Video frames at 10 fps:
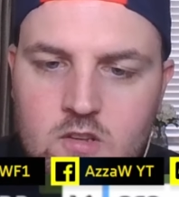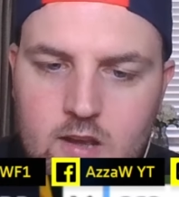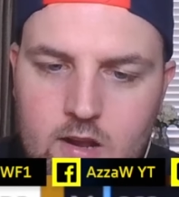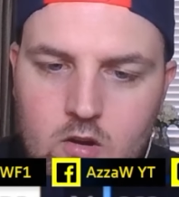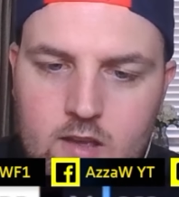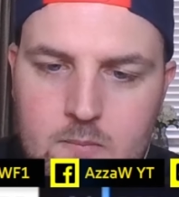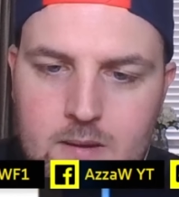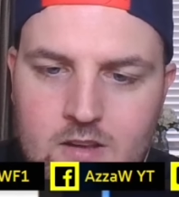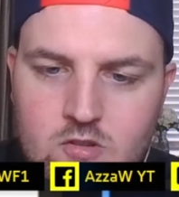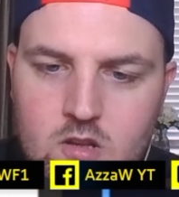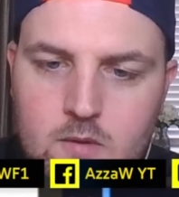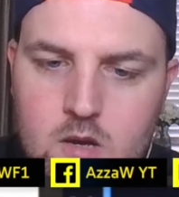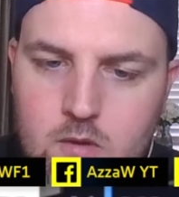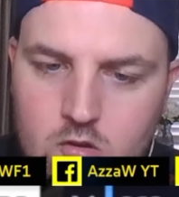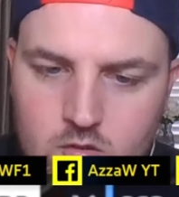Cannot get past at the
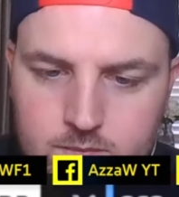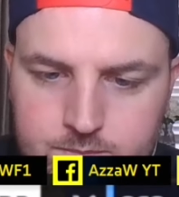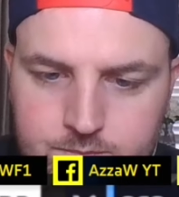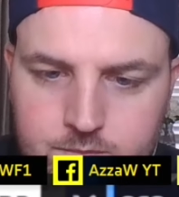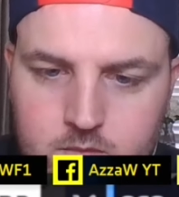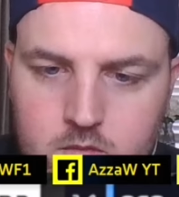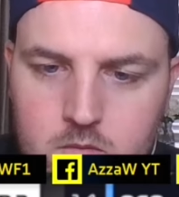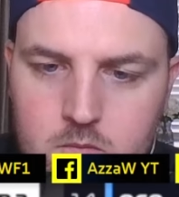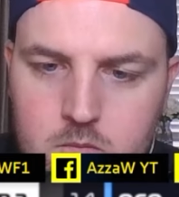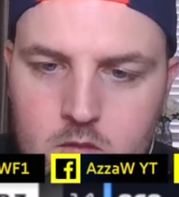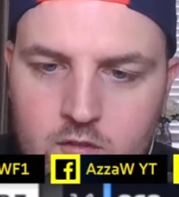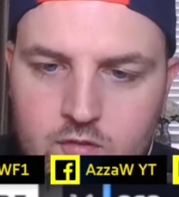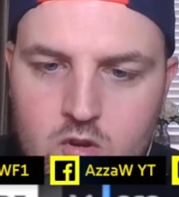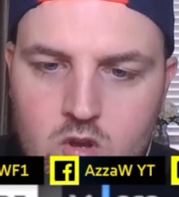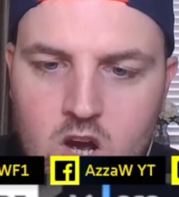moment.
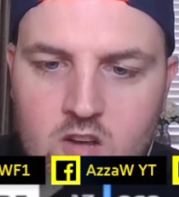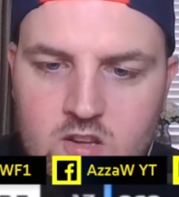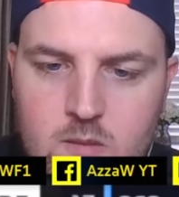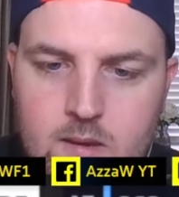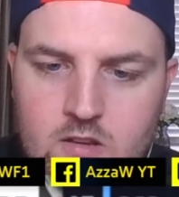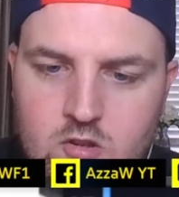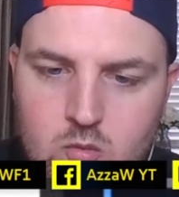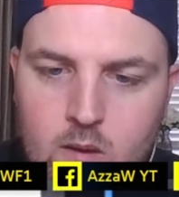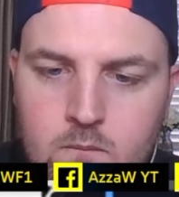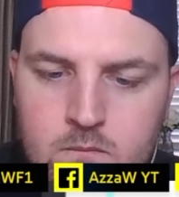Few cars in the pits as well.